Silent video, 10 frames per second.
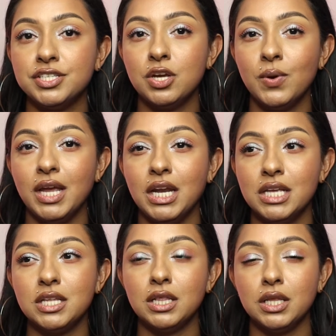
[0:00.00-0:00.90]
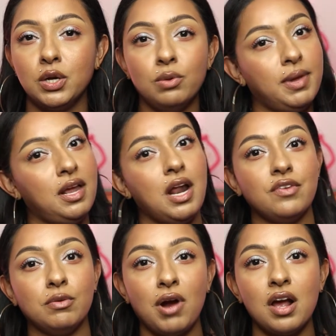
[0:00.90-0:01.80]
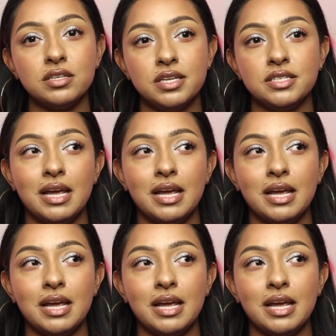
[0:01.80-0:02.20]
So it is a little bit of a process.